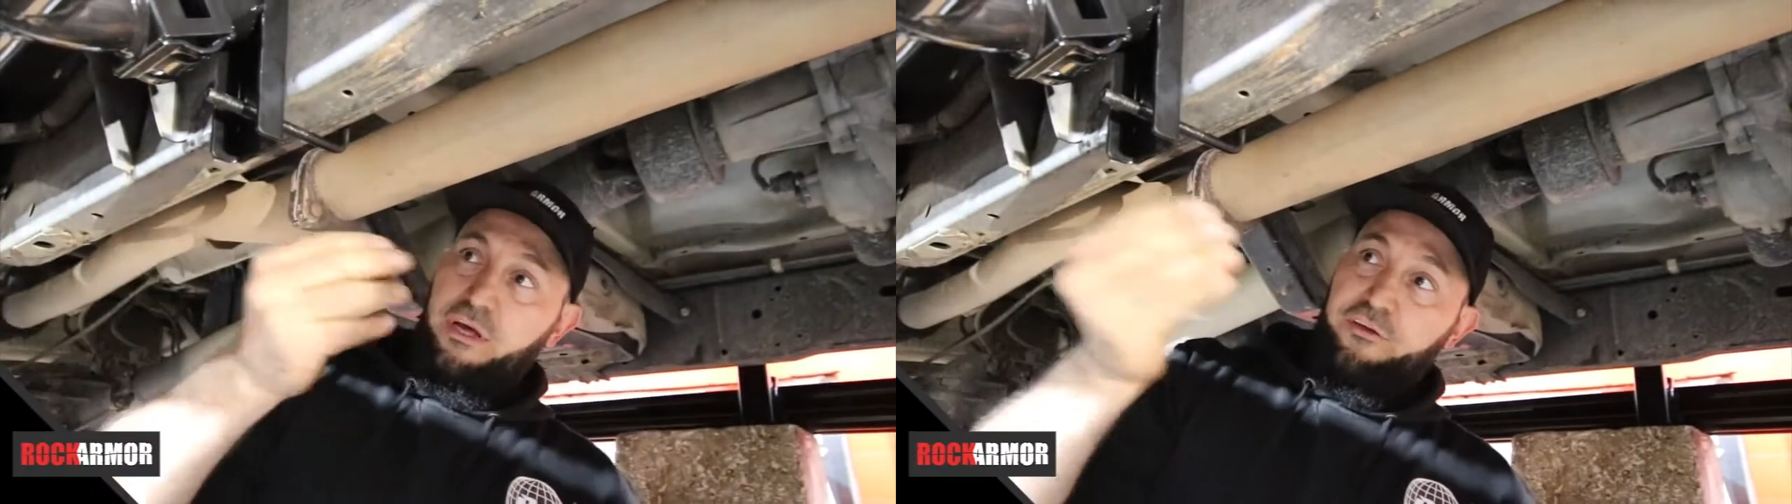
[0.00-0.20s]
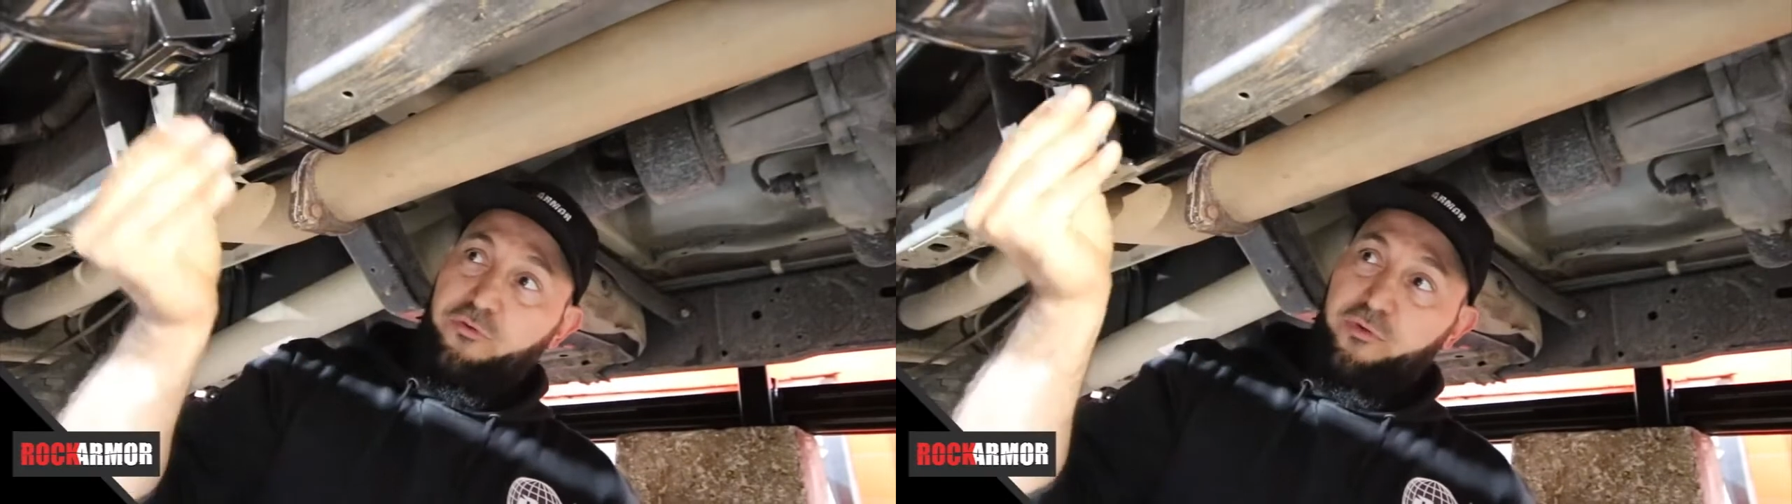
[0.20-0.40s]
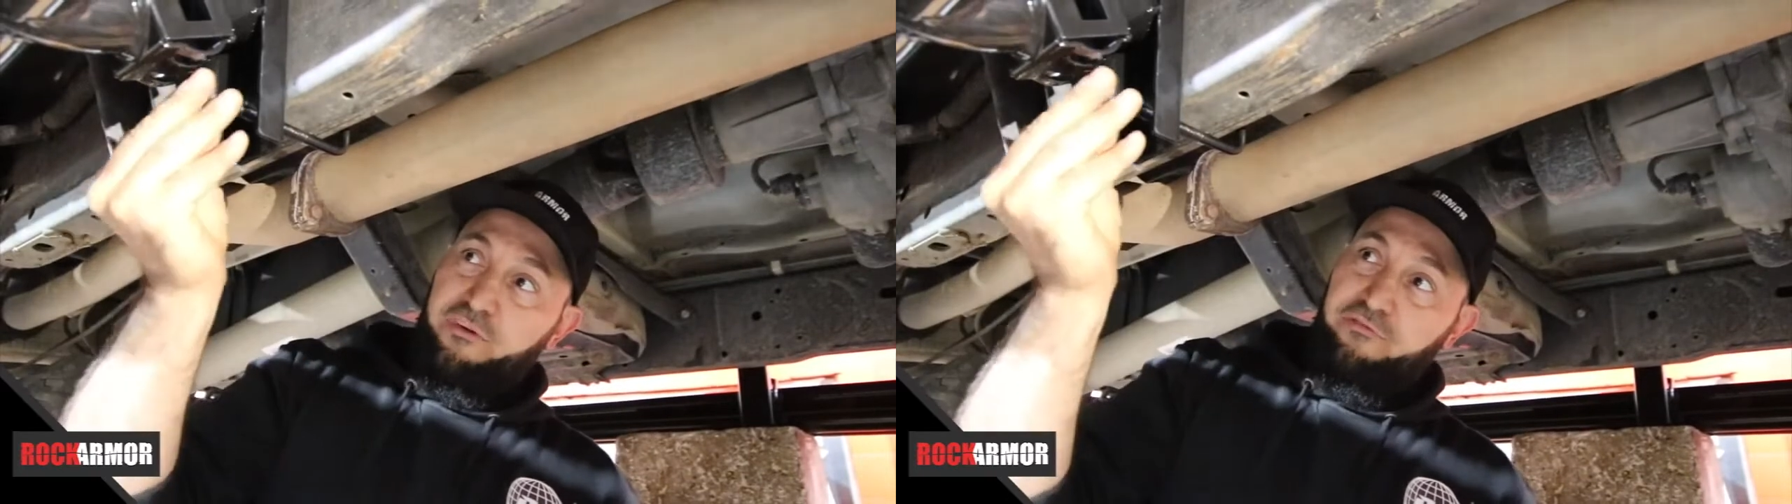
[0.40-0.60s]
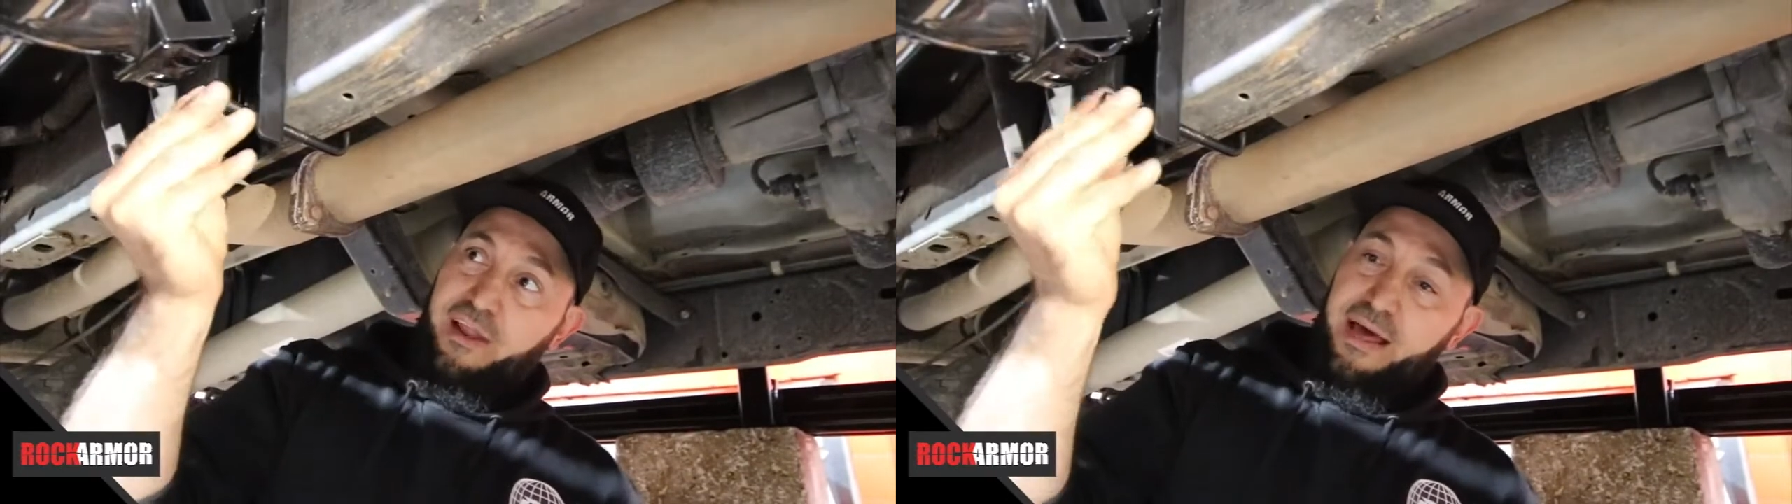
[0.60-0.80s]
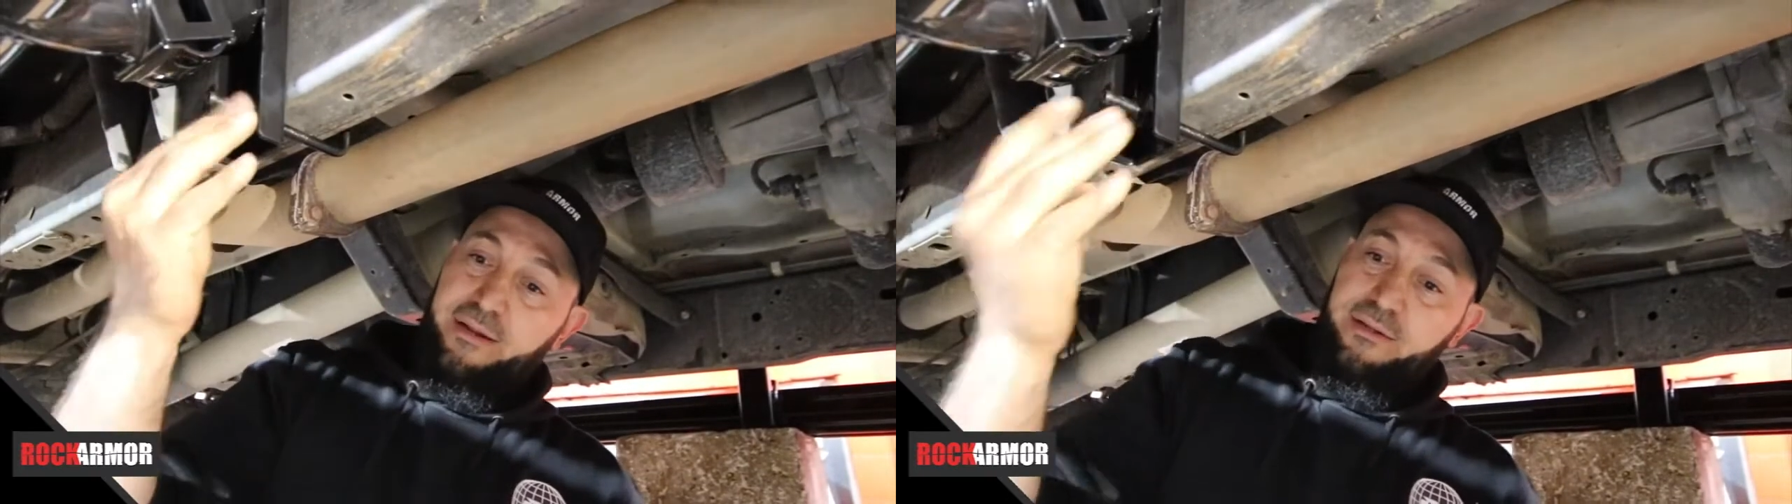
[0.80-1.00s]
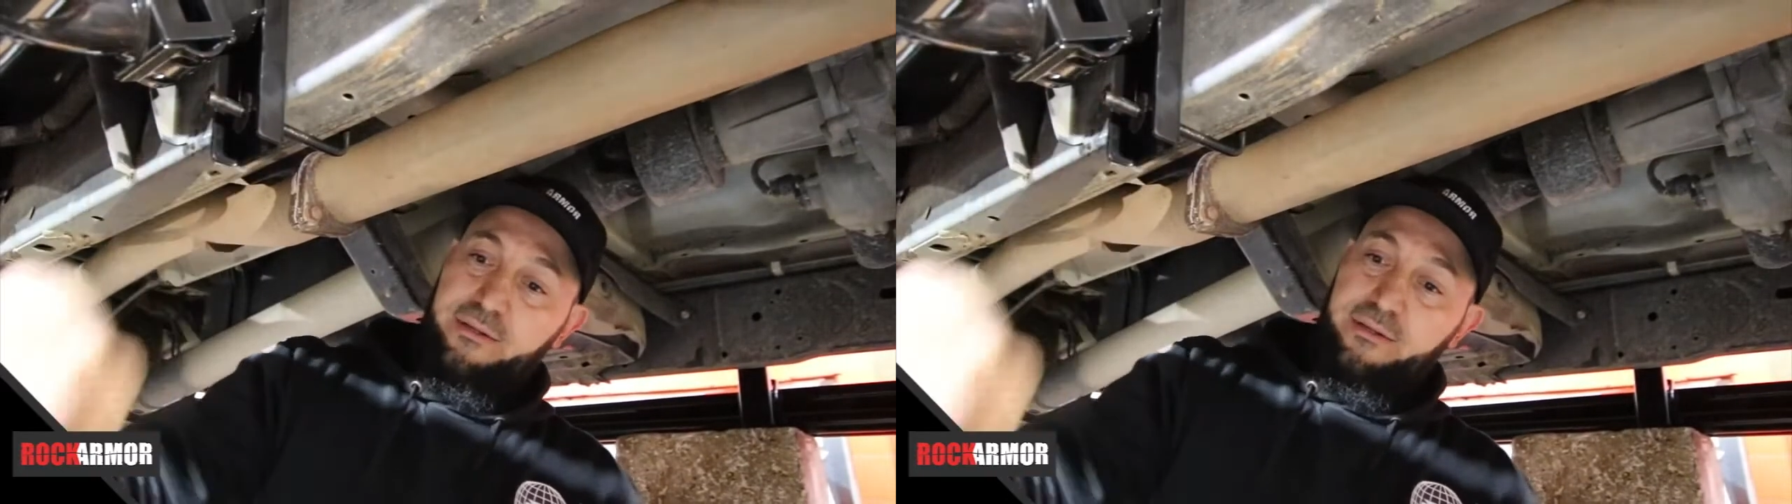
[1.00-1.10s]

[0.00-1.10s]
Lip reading: just with the flat